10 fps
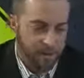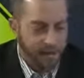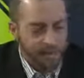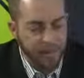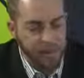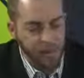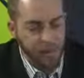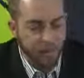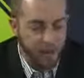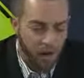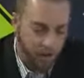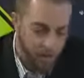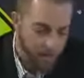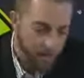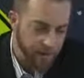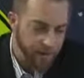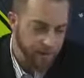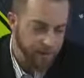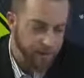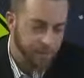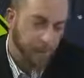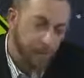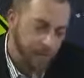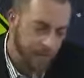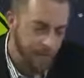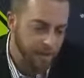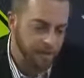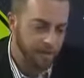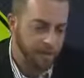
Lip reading: and I didn't know who to talk to about it, so I decided